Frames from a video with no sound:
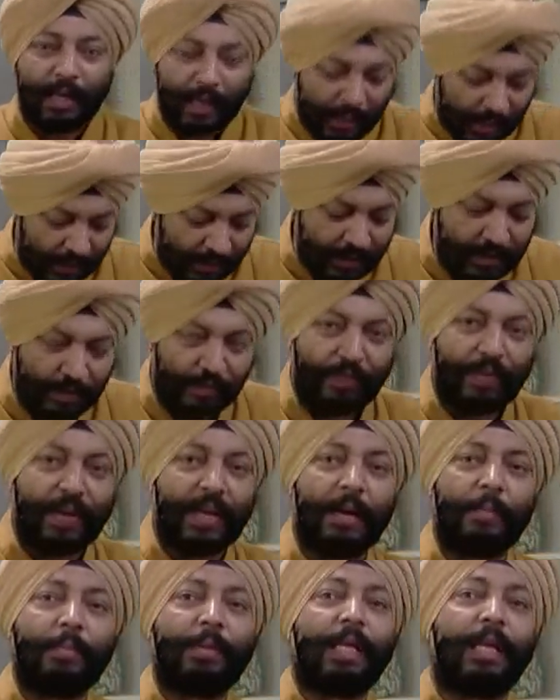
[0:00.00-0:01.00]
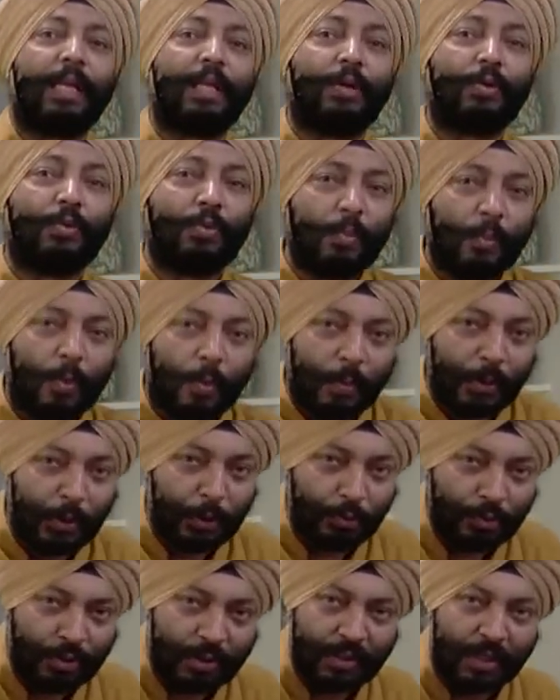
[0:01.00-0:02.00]
in a jiffy, I'm telling you, the moment
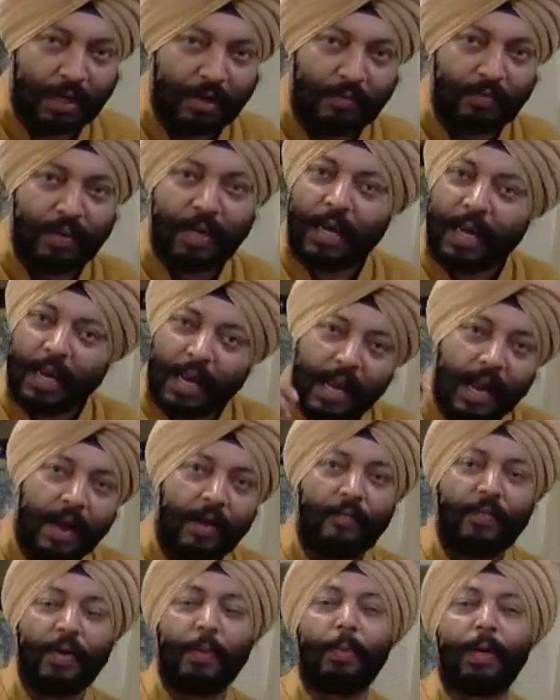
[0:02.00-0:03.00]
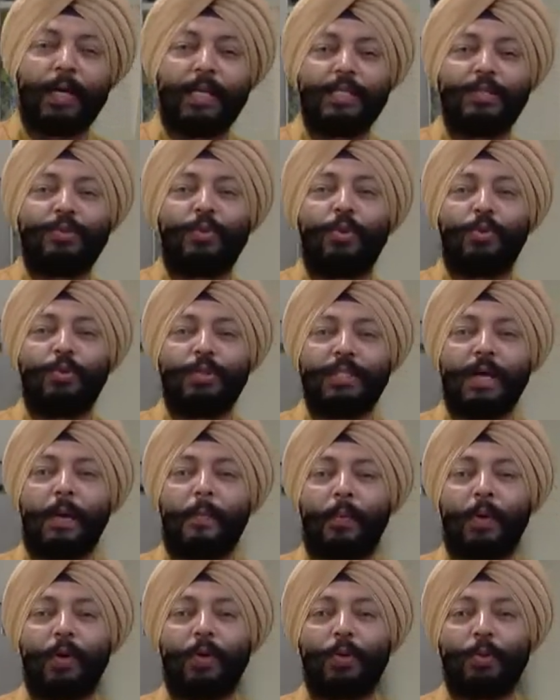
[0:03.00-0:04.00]
you serve, everybody is going to
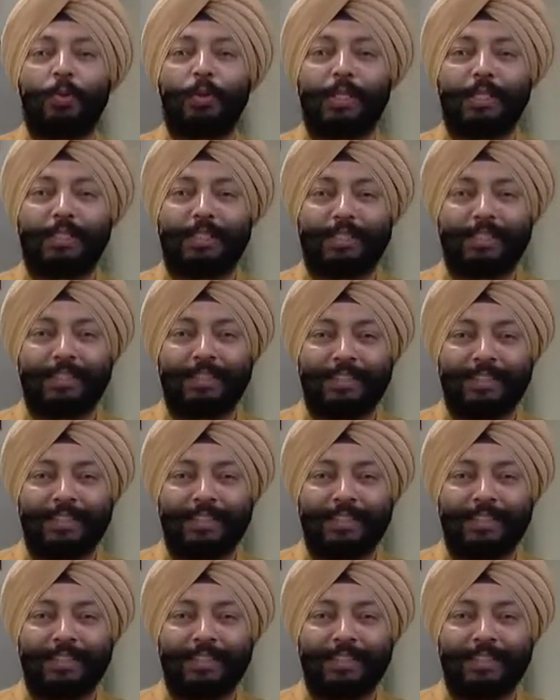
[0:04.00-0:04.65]
jump onto this.